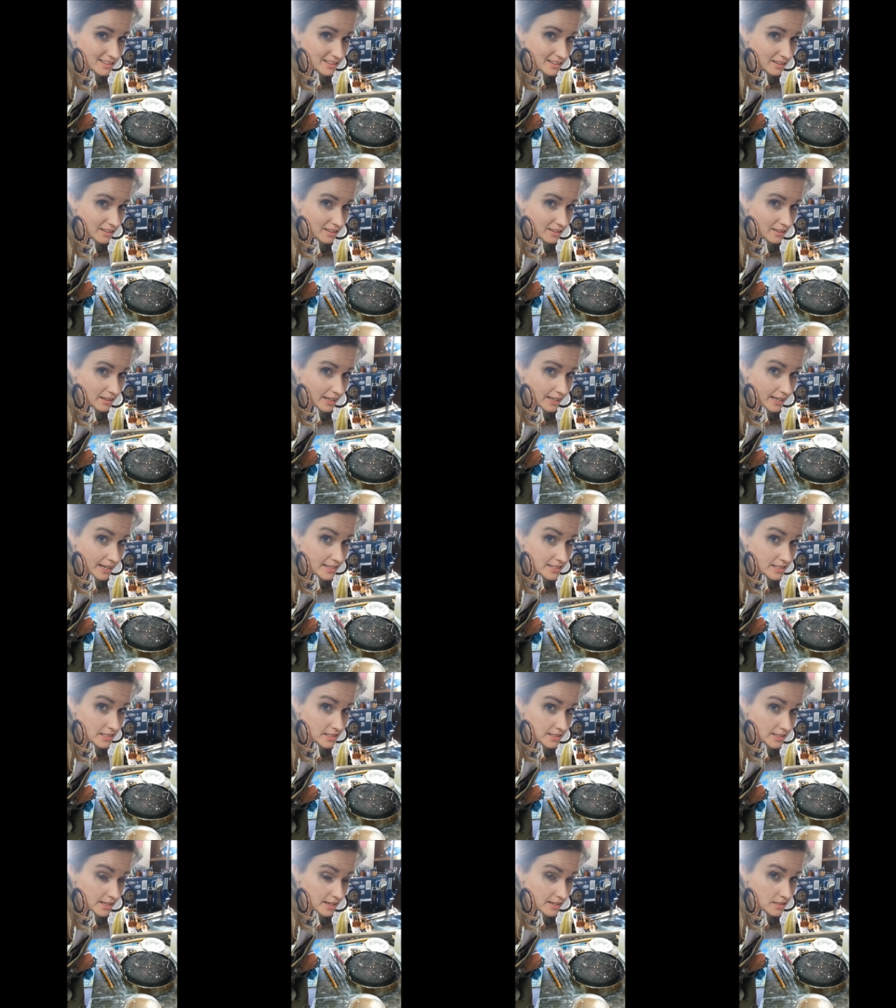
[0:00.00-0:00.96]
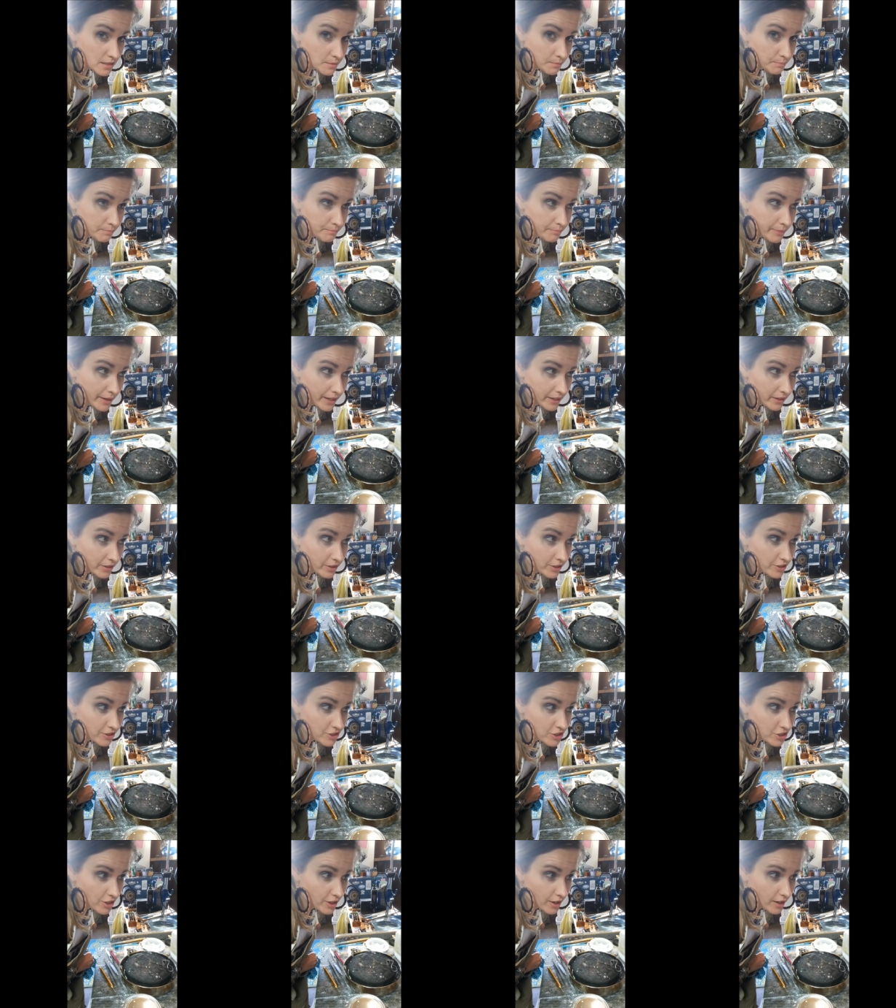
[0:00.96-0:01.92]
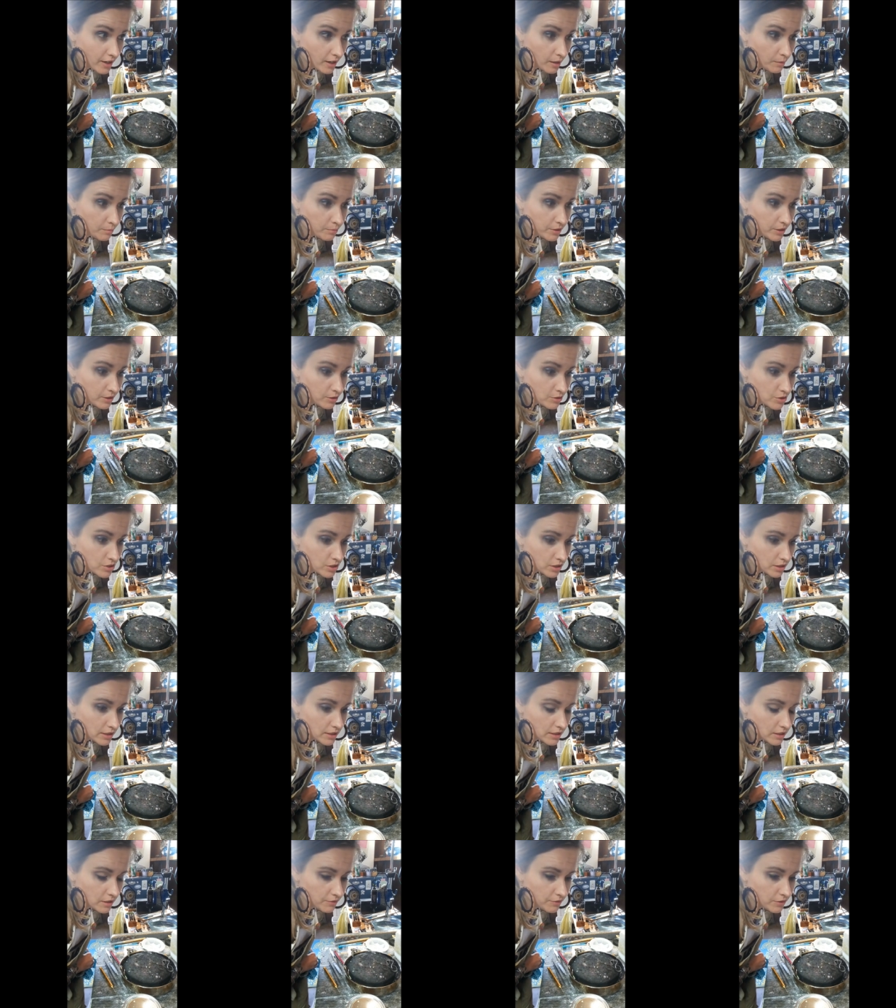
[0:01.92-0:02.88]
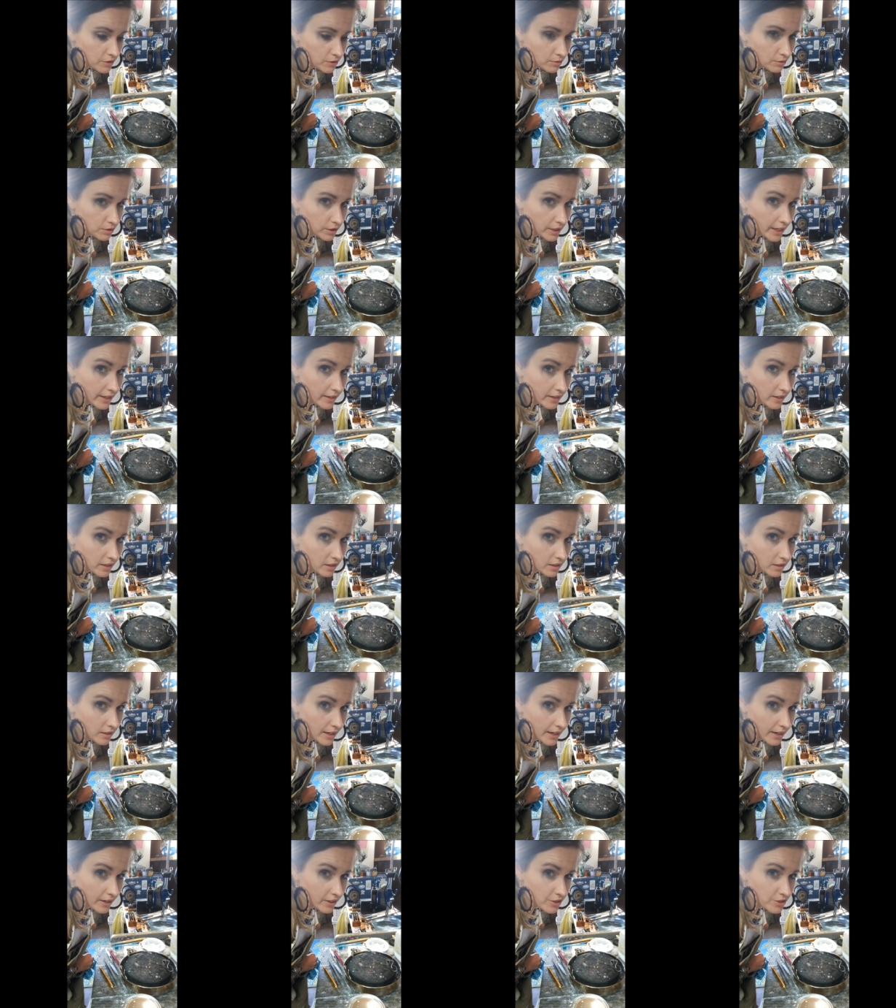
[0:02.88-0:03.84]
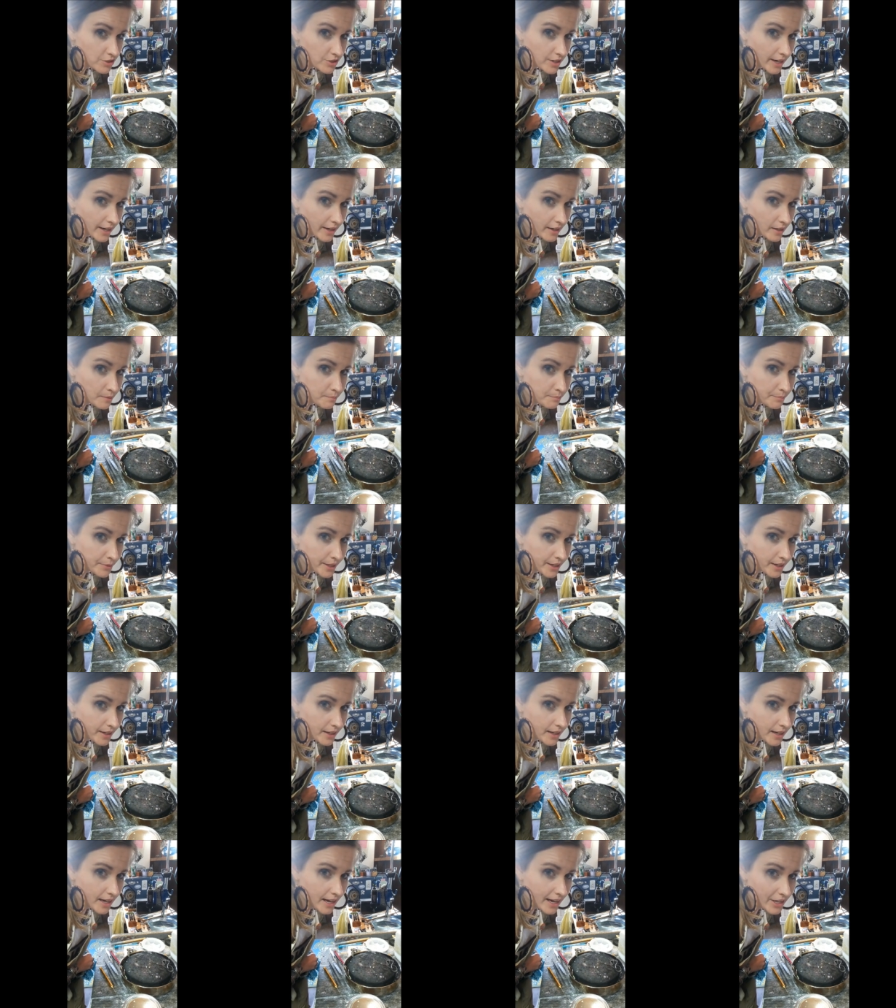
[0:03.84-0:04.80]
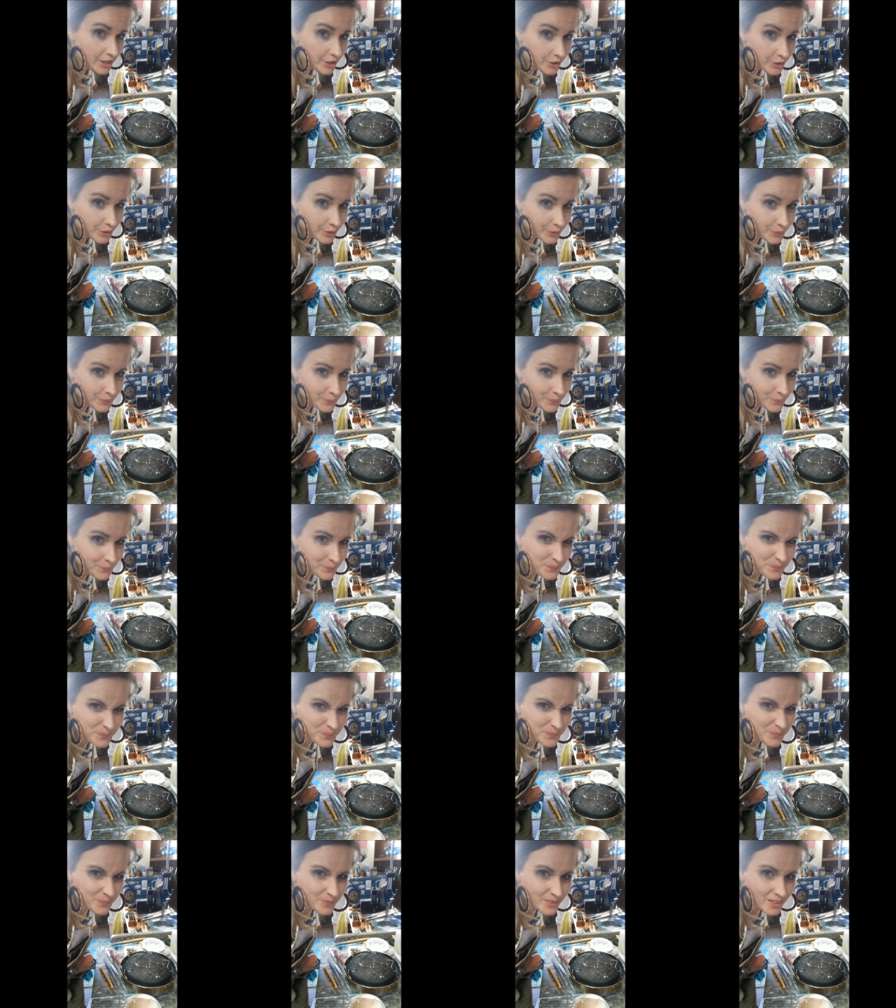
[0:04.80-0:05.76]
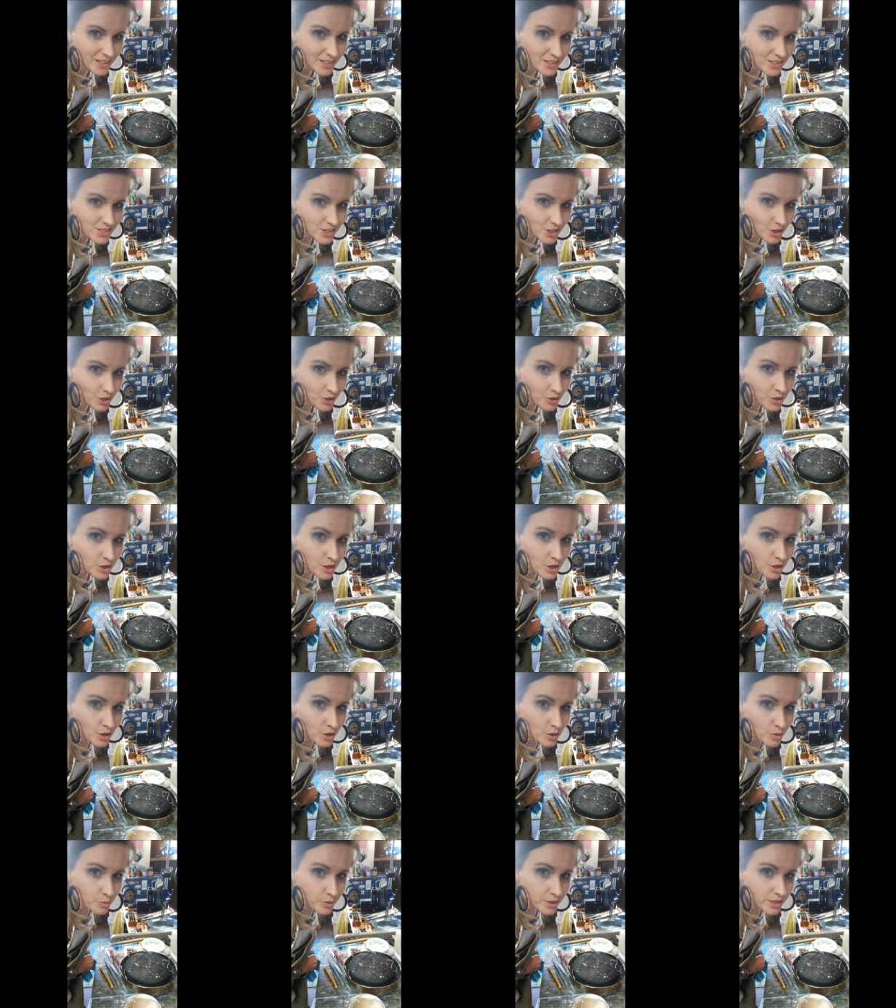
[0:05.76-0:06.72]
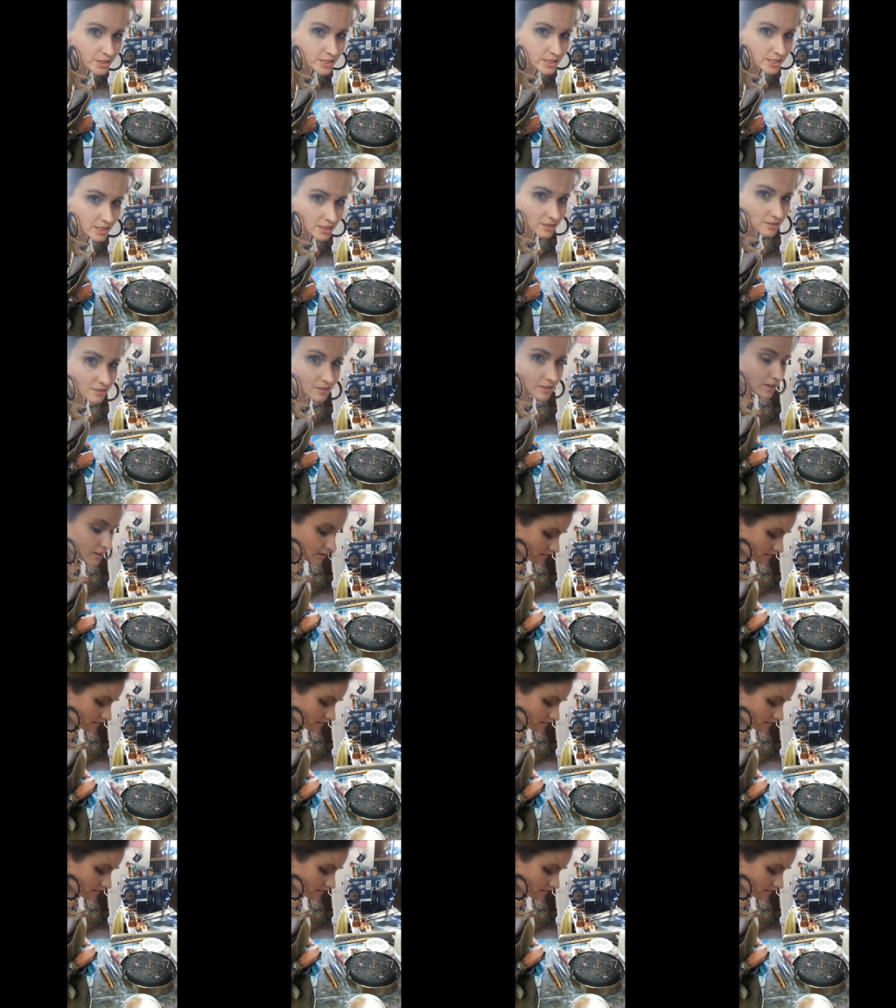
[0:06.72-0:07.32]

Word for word: It, I guess it does a better job usually if you let it air dry, but I don't know. So we'll see.